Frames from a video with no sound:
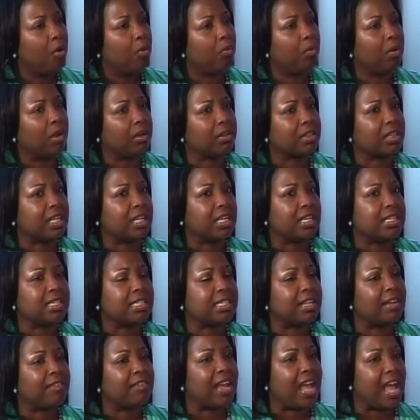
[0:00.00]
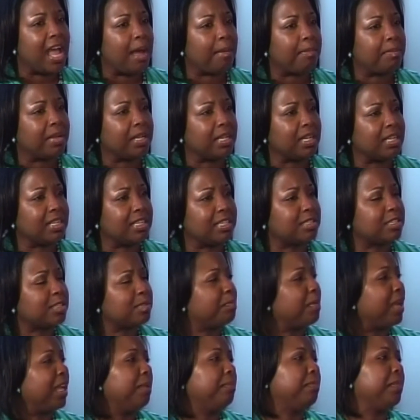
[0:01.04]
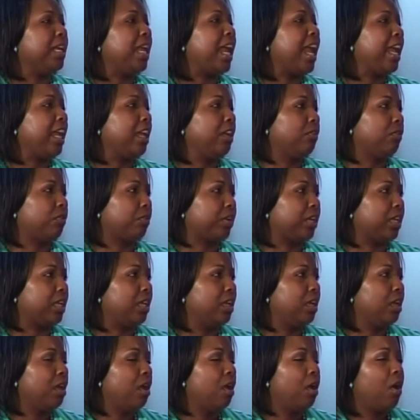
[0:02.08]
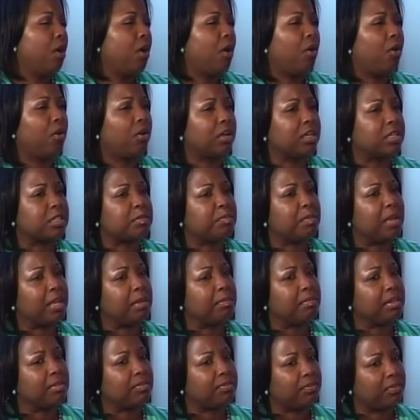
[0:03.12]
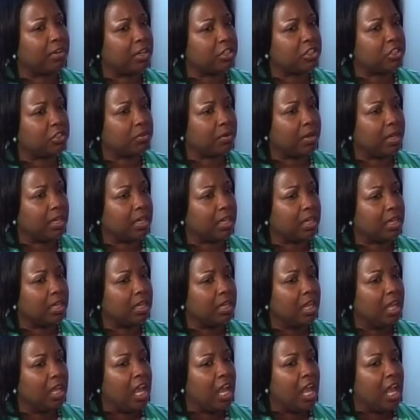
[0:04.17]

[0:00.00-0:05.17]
where things have happened and it's made me angry or it's made me frustrated.